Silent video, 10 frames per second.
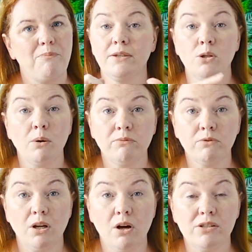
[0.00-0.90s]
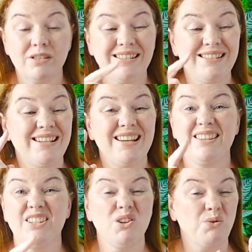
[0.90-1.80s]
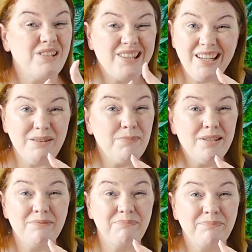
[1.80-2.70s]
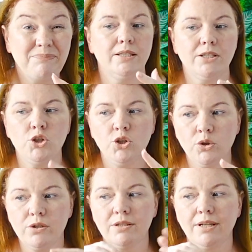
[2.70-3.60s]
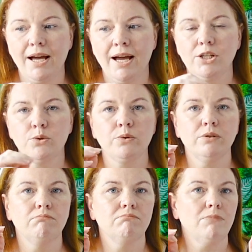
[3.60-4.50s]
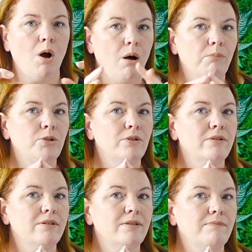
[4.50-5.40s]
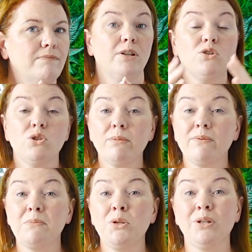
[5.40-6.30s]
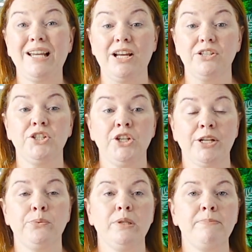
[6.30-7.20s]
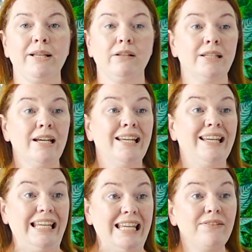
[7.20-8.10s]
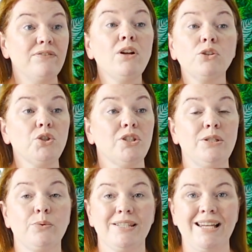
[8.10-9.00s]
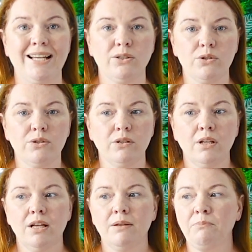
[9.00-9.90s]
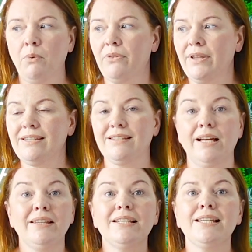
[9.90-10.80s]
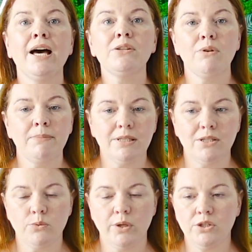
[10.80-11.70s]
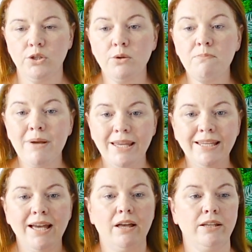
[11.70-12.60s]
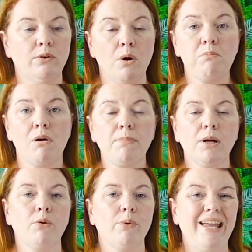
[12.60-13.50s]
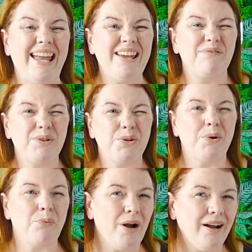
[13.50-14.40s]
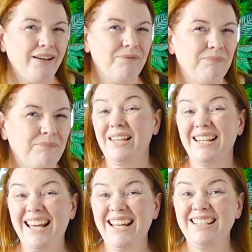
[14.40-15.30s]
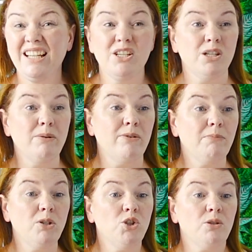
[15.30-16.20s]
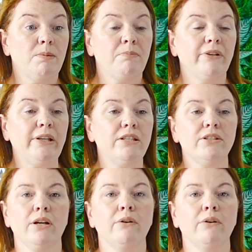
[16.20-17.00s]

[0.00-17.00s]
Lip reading: There's no upfront costs, there's no schemes. These are just actual options. Some of them you can actually genuinely build, even not just into a side hustle, but things like that TaskRabbit situation. You can make it a proper career if you do it right. But then again, some of them can just be brilliant.